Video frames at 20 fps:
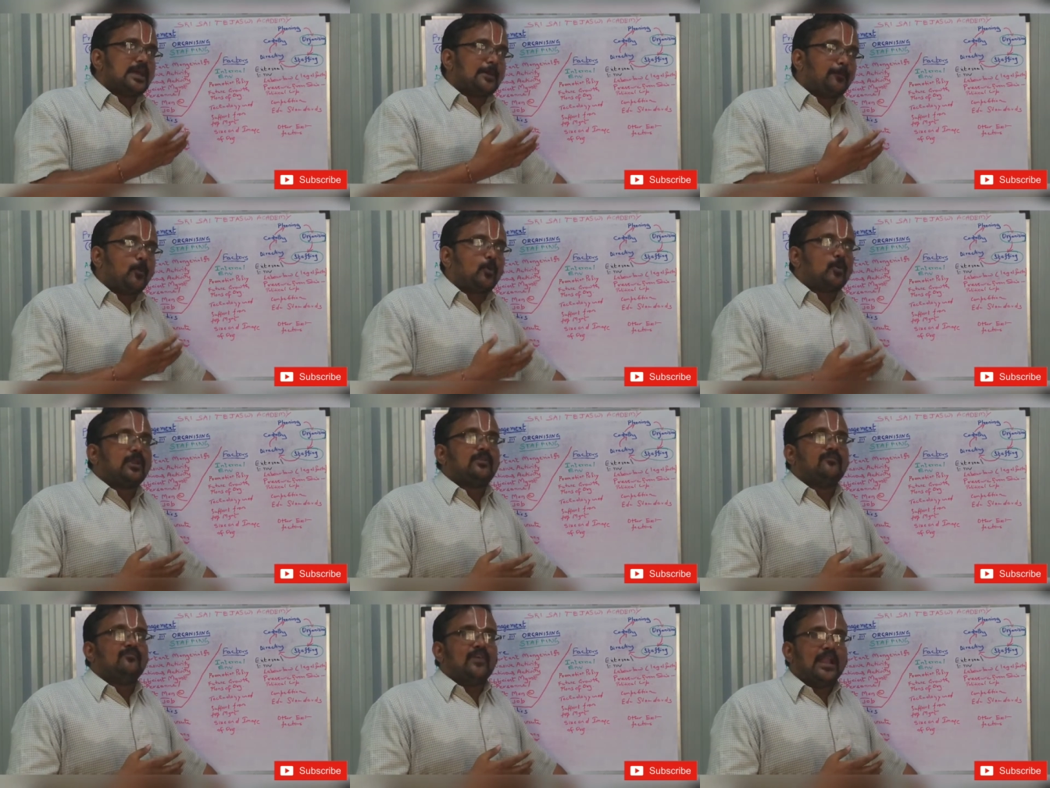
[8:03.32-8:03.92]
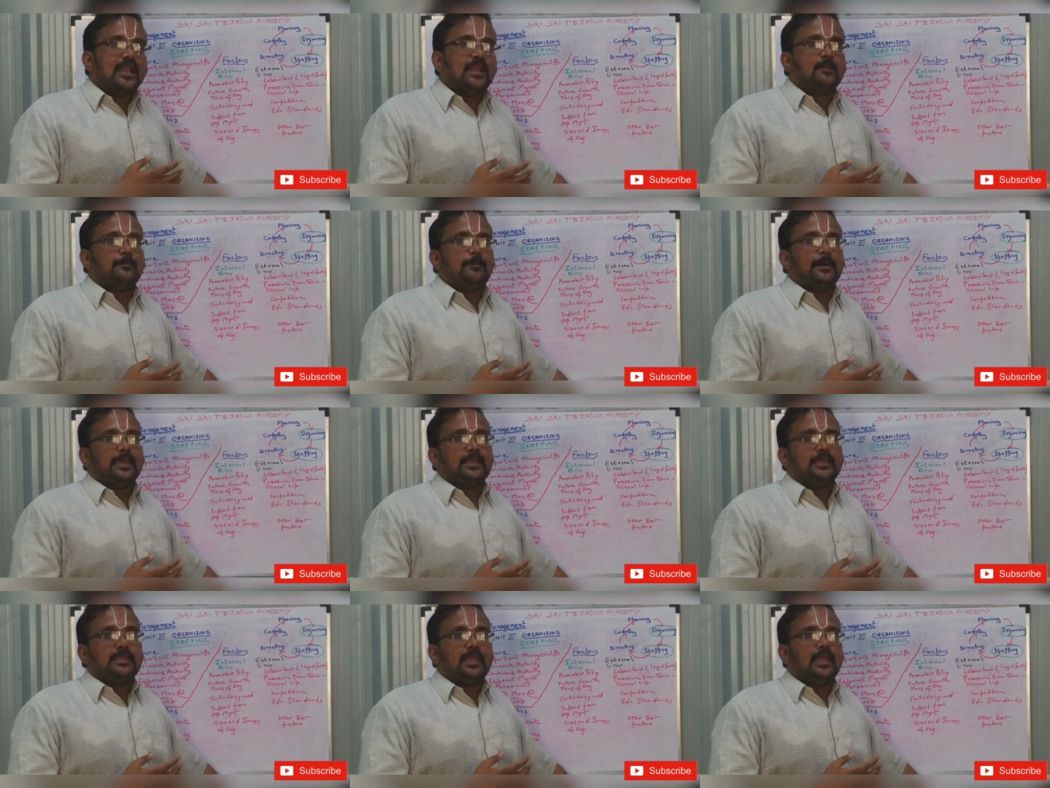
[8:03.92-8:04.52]
supported
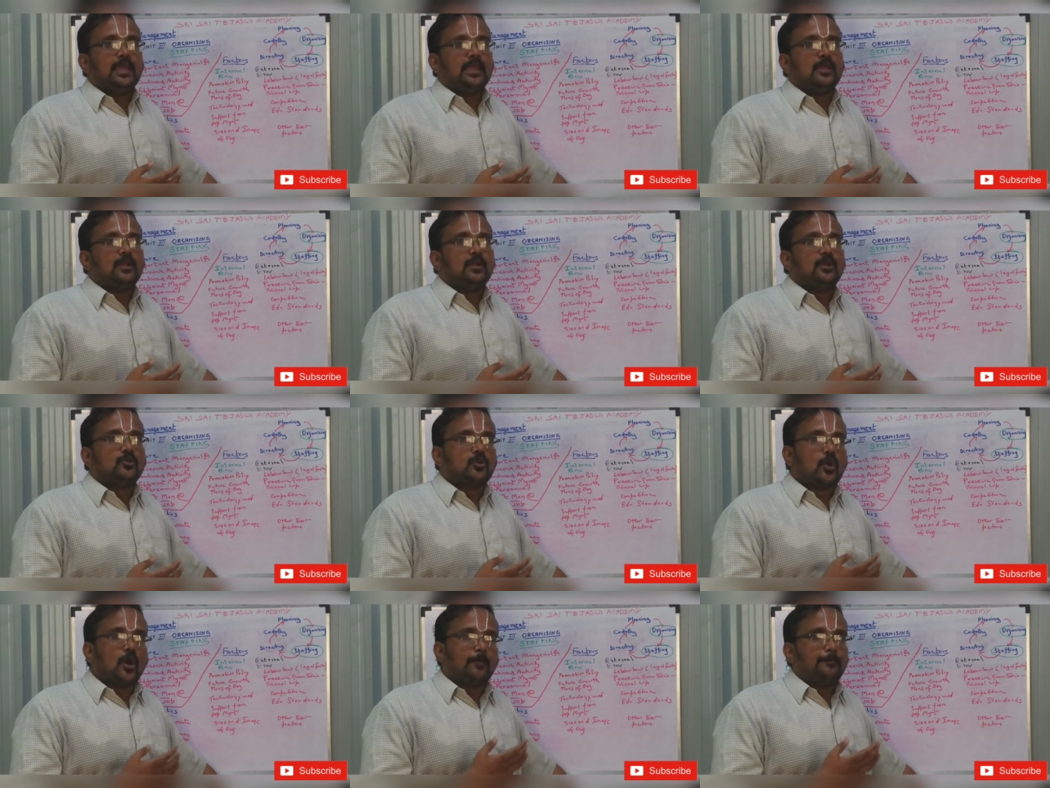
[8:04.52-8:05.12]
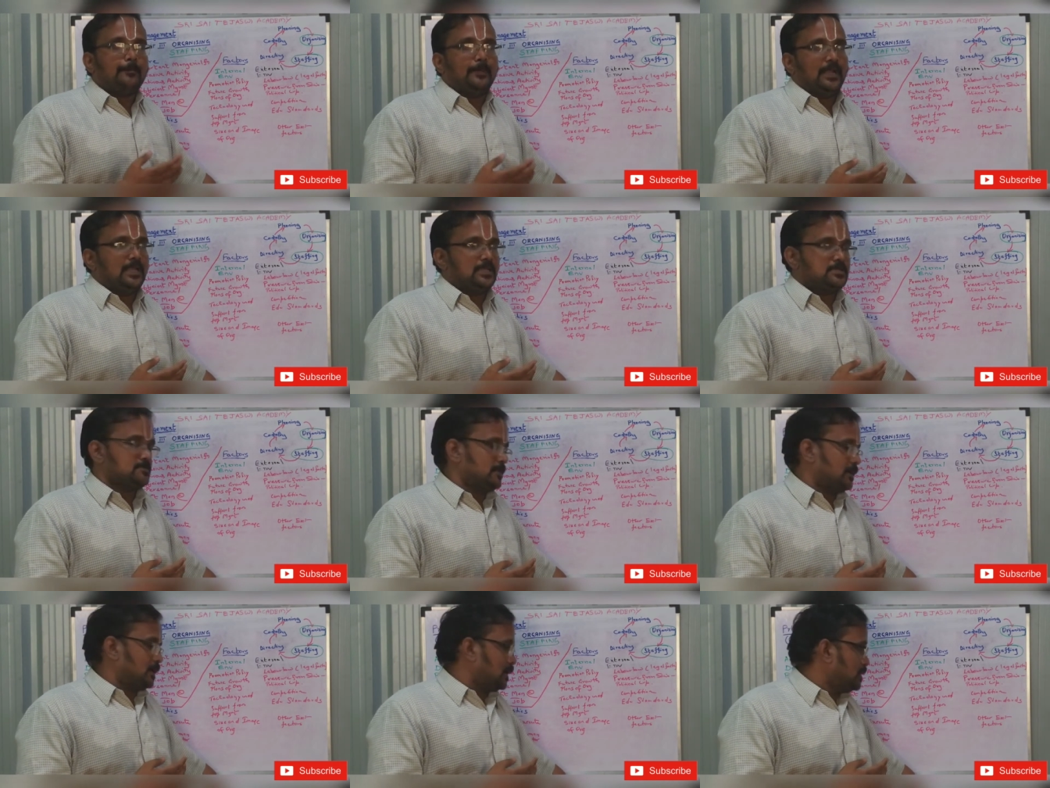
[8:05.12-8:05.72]
well by the top
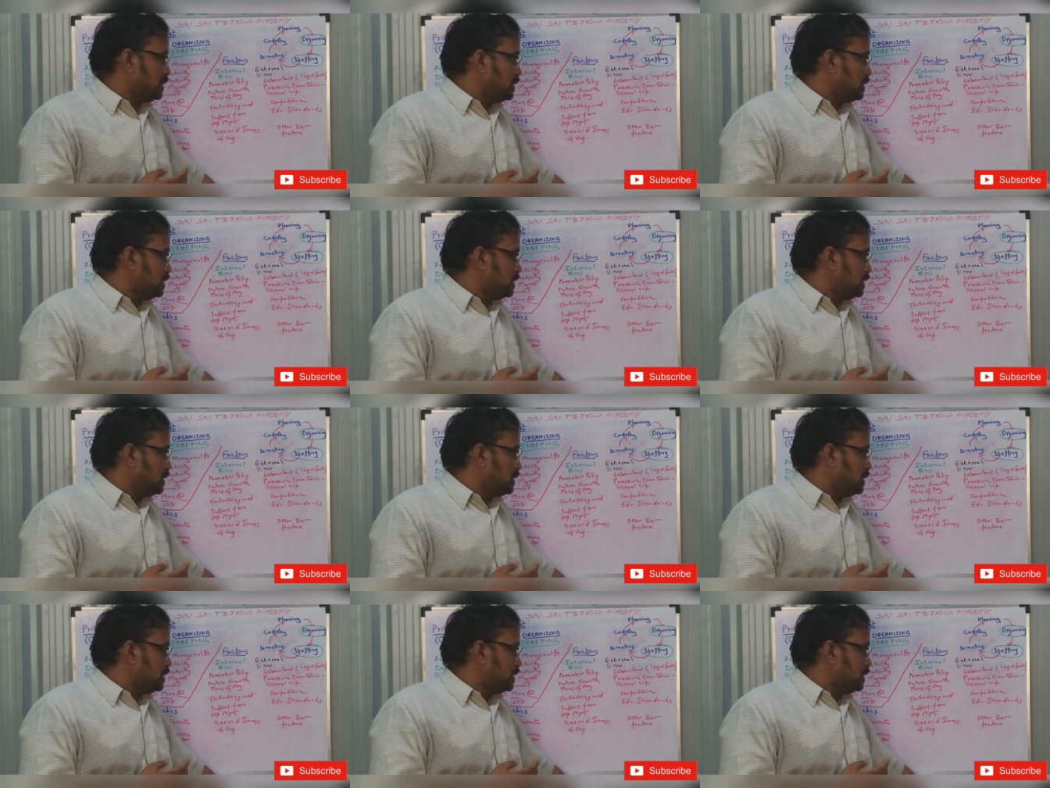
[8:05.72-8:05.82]
management.